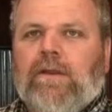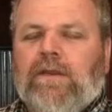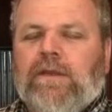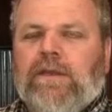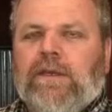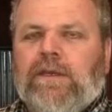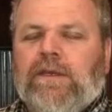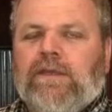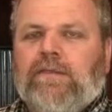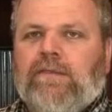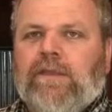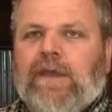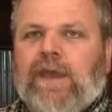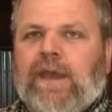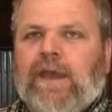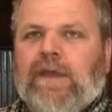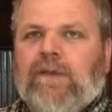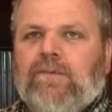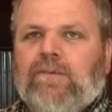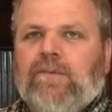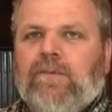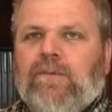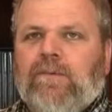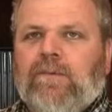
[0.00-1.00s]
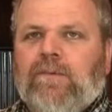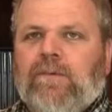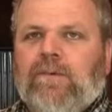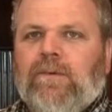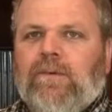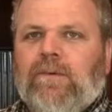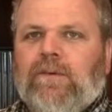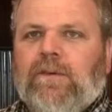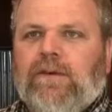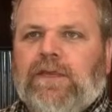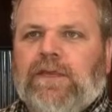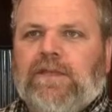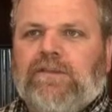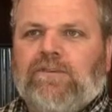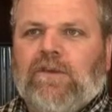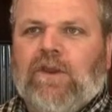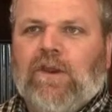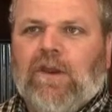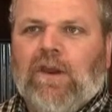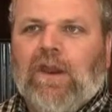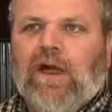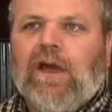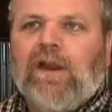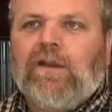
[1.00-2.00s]
in that he has a
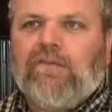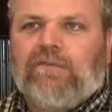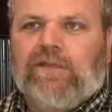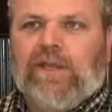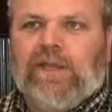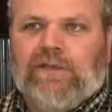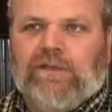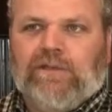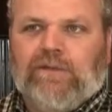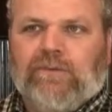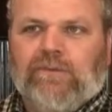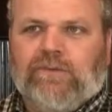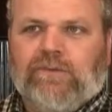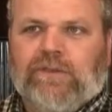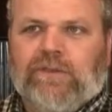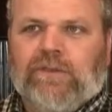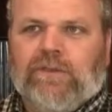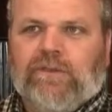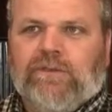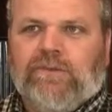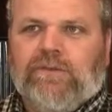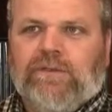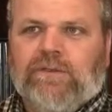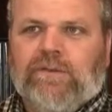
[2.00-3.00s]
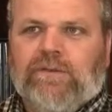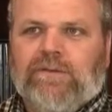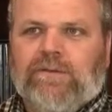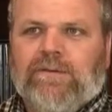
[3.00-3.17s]
lot of technical skills,